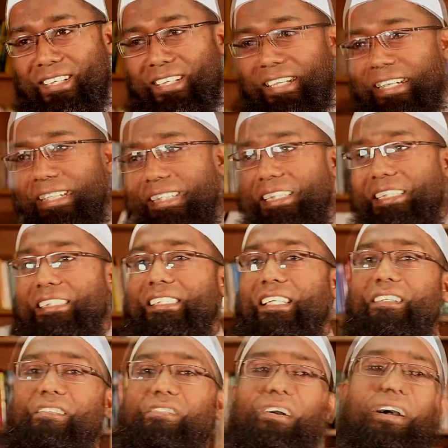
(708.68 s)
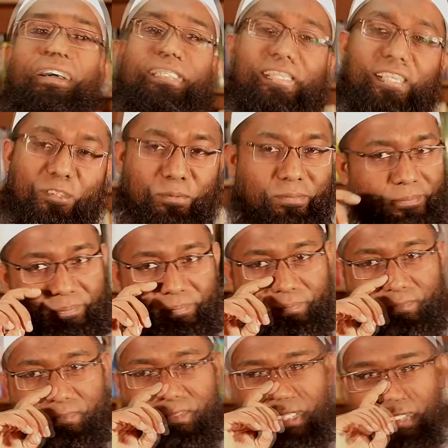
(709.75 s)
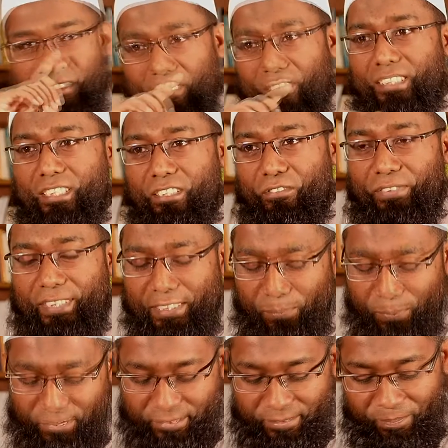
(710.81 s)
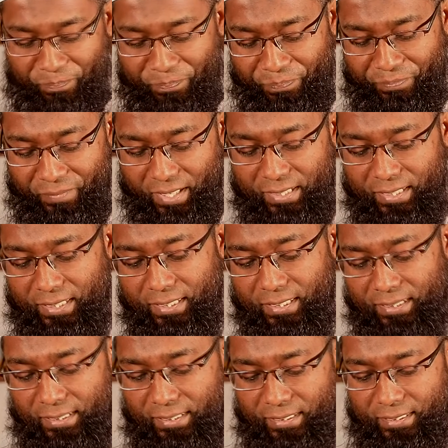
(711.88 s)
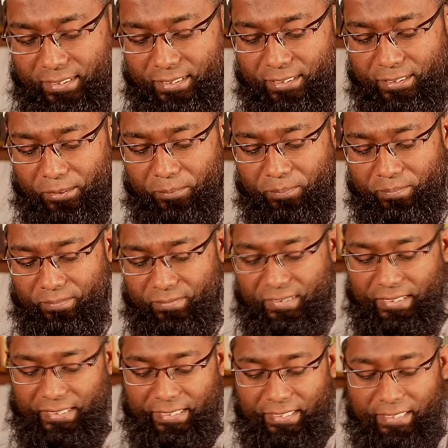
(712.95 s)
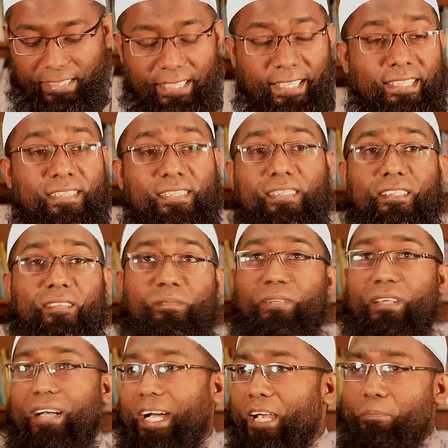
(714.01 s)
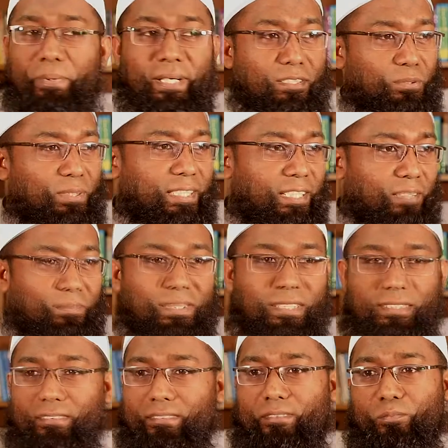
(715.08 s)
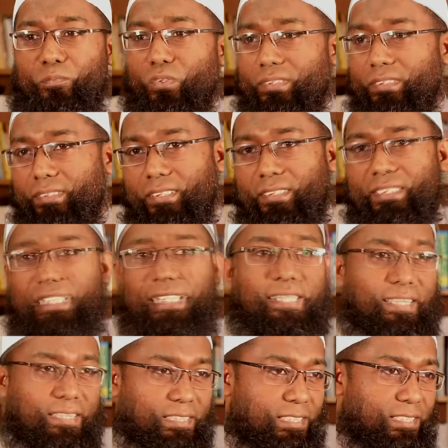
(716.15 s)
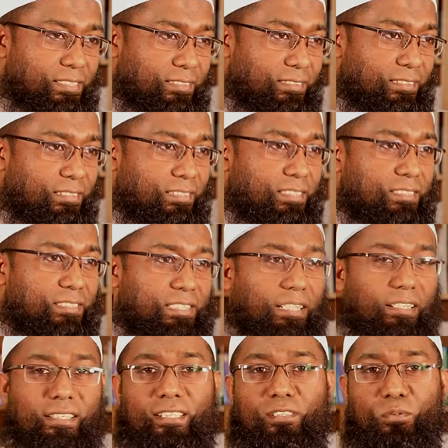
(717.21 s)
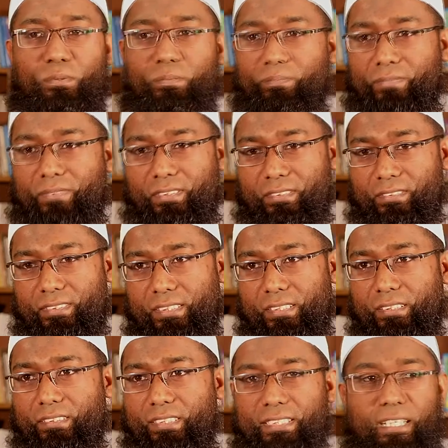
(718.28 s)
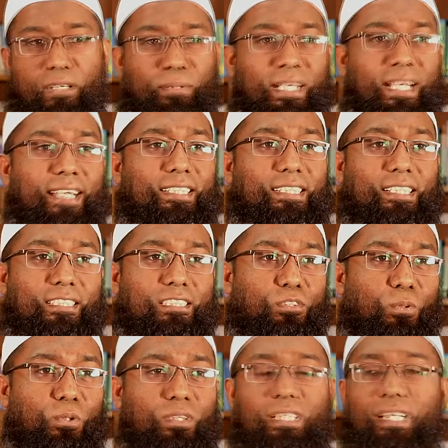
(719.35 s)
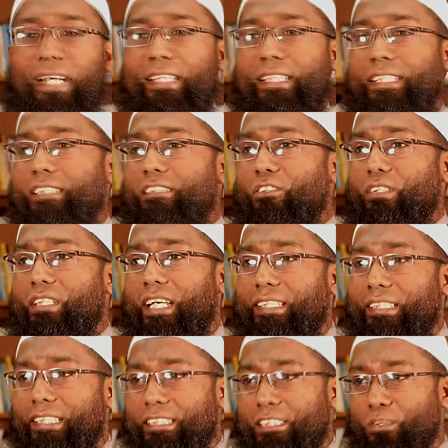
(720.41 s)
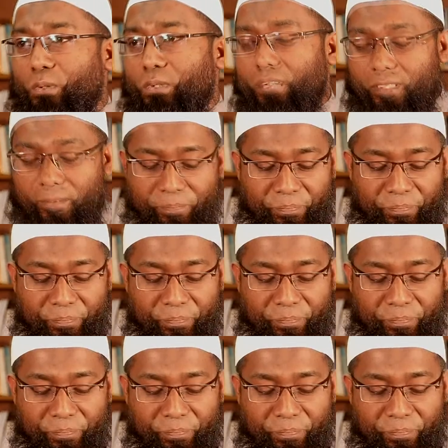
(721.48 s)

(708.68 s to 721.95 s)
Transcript: It is a drug now, Facebook. So, and the iPad we give the teenage children who 7, 8 years old, 9 years old, 10 years old.